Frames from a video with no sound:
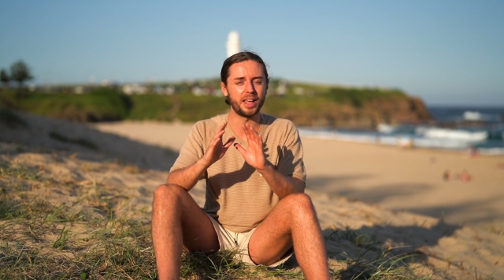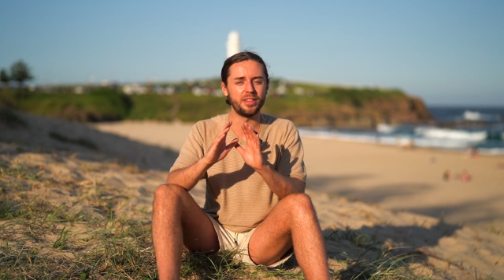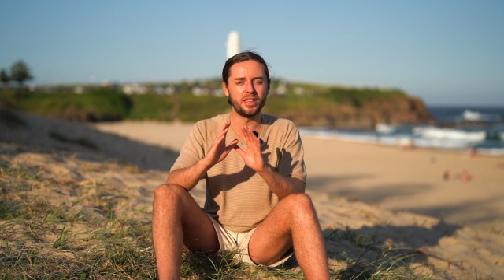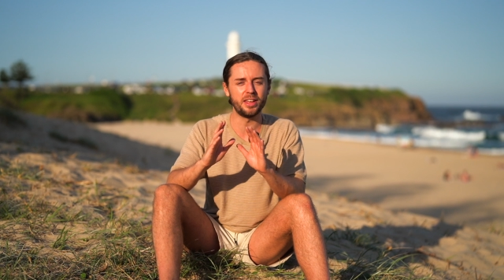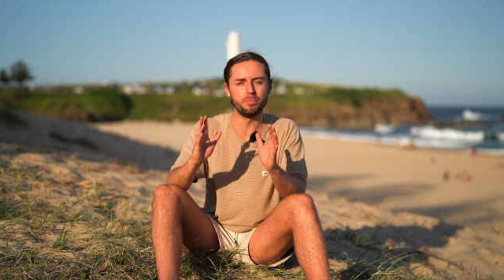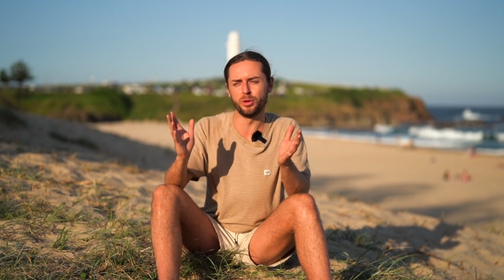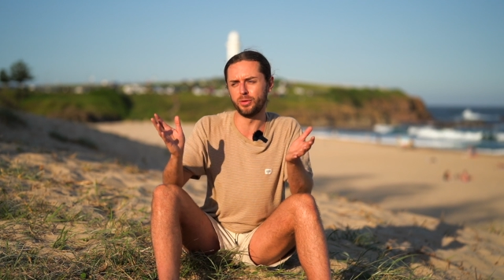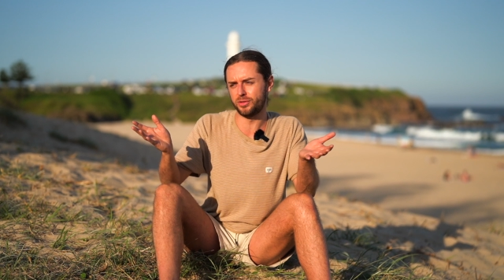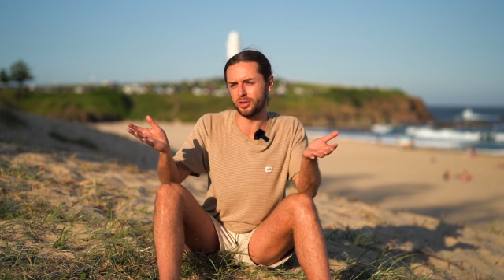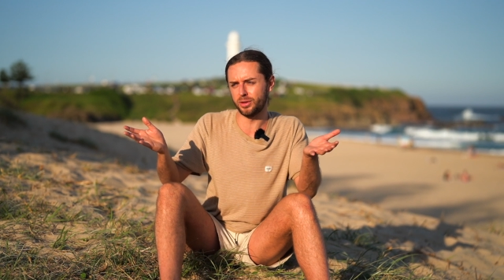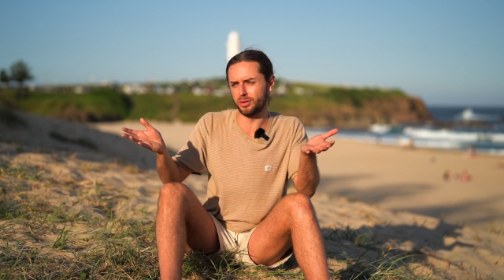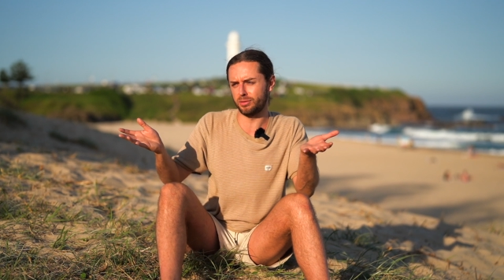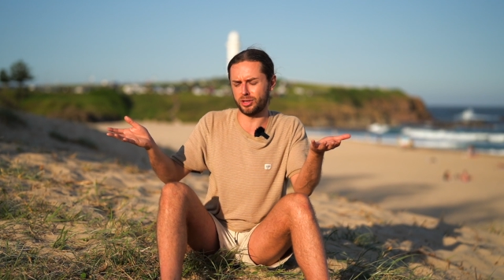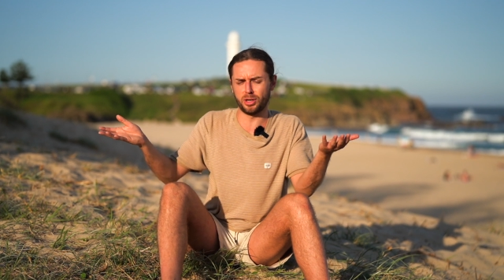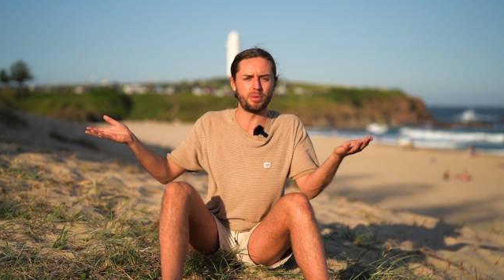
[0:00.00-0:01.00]
and then move
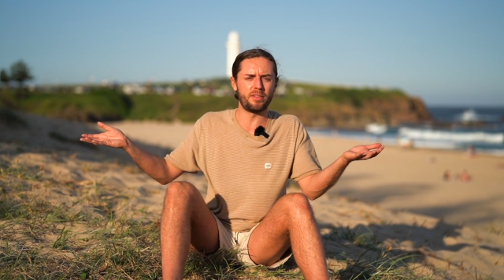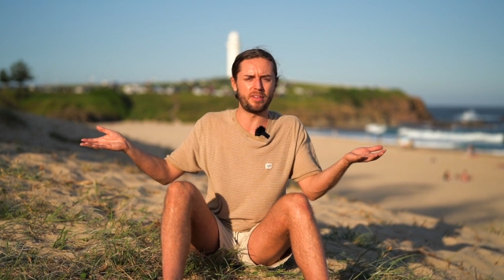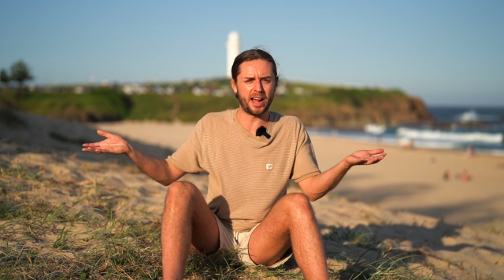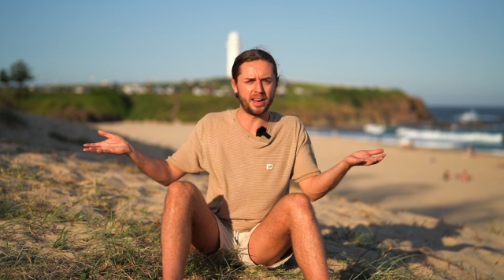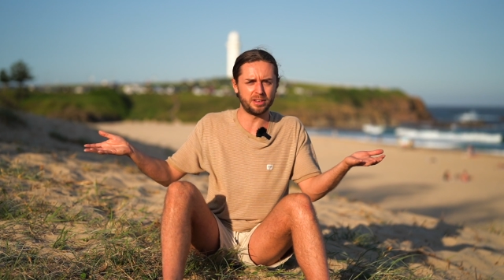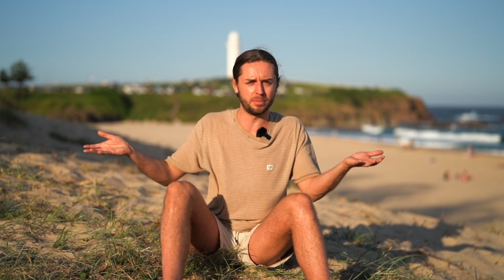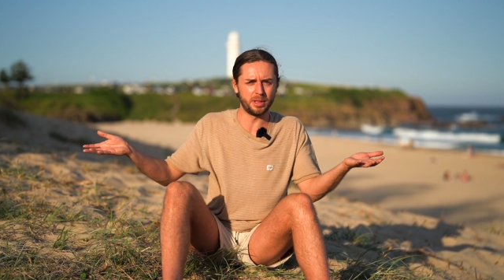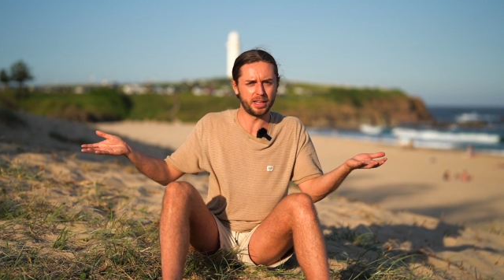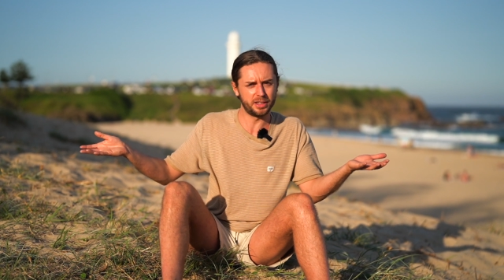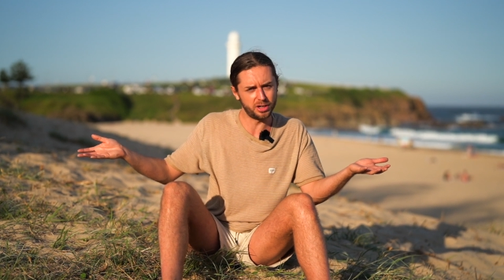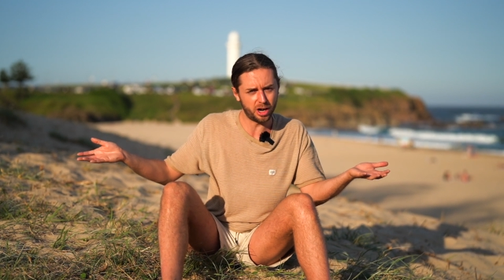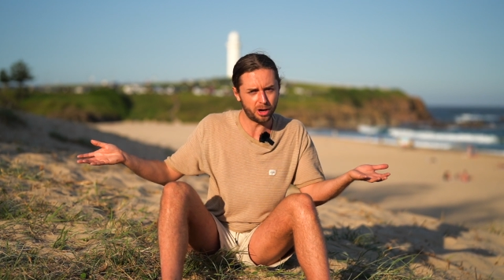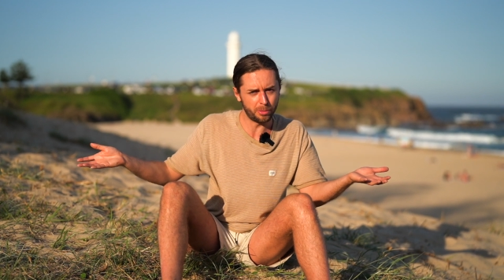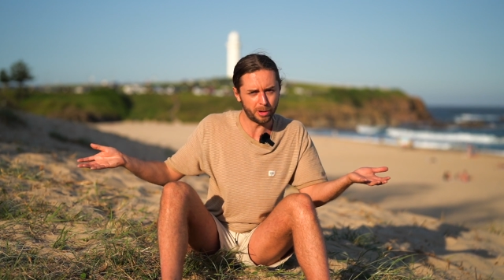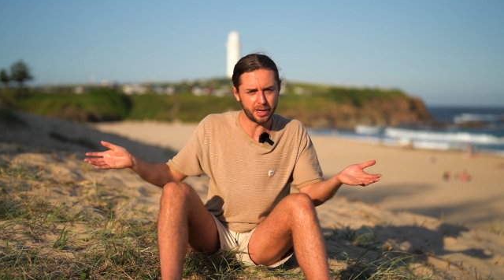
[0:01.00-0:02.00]
to somewhere random like
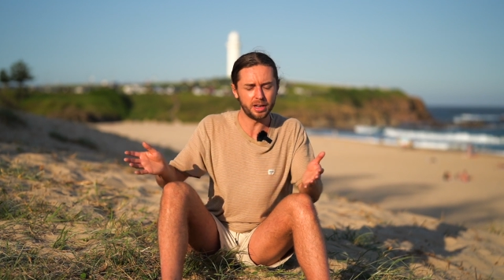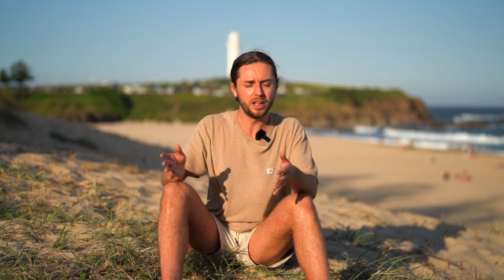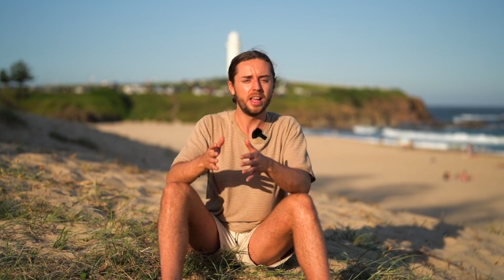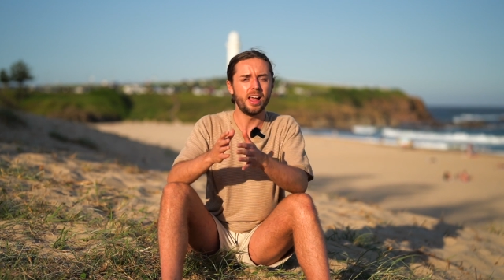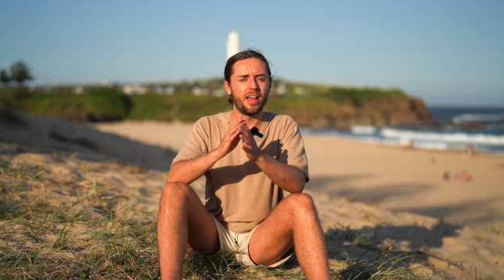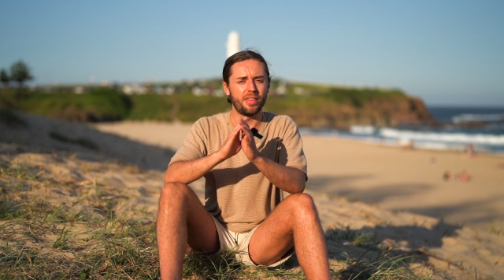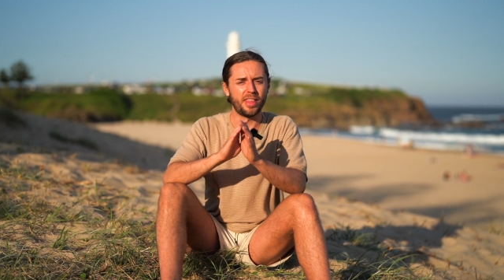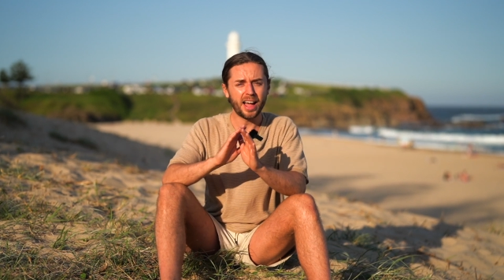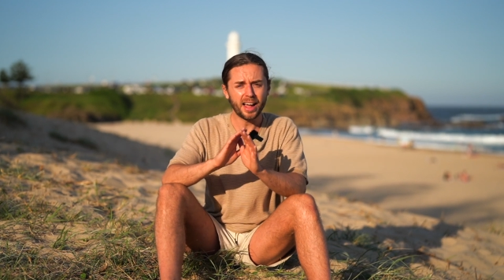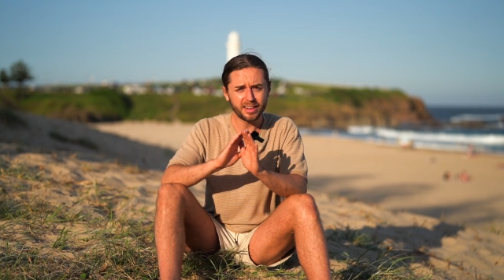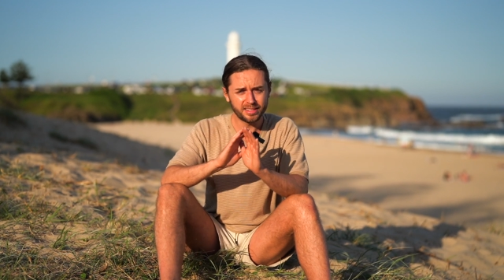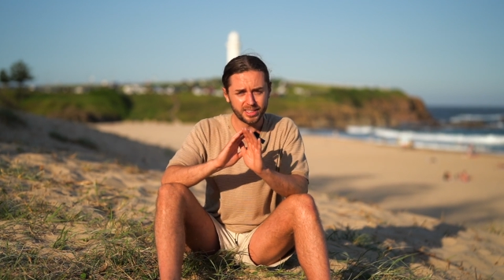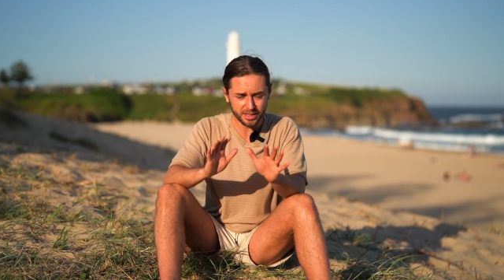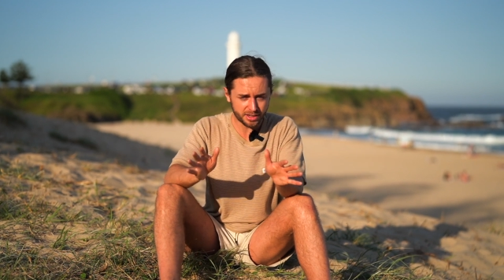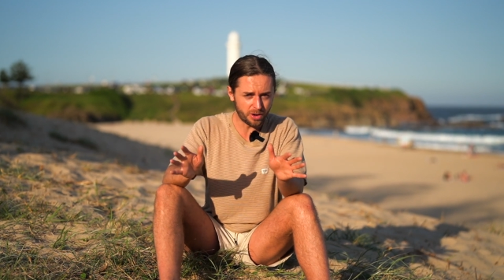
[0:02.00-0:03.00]
Darwin. That
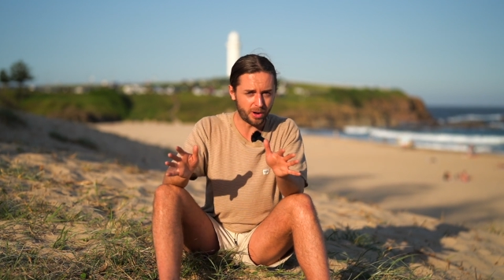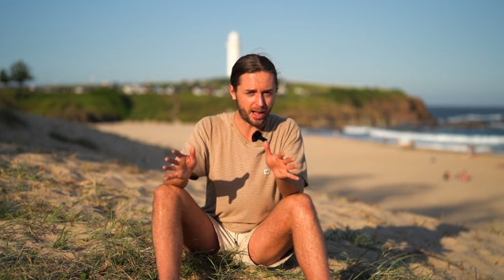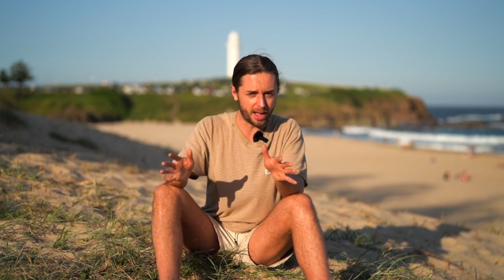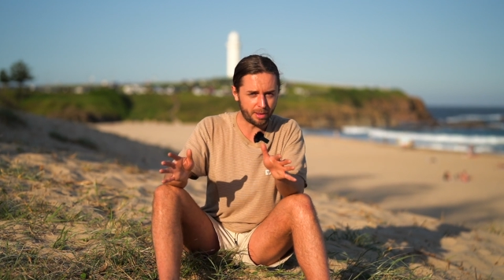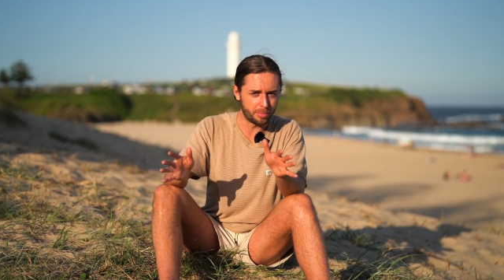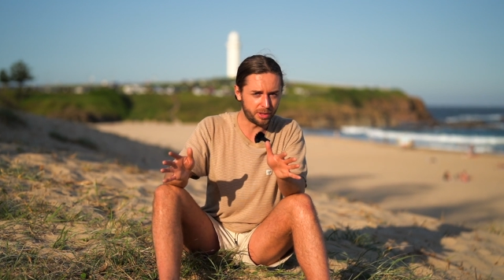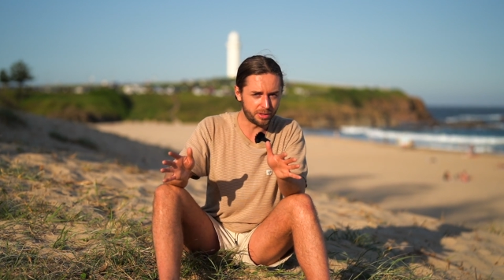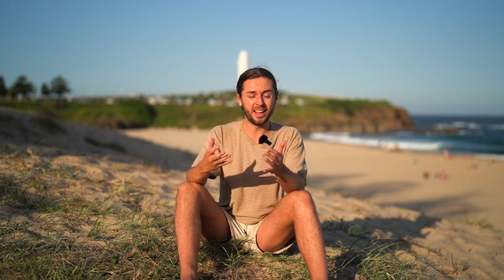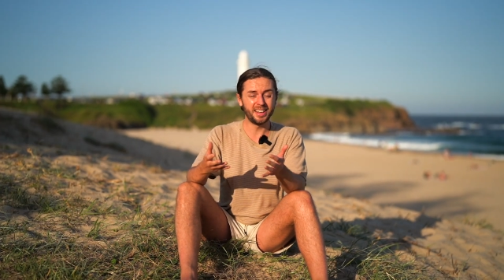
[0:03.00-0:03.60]
did not happen.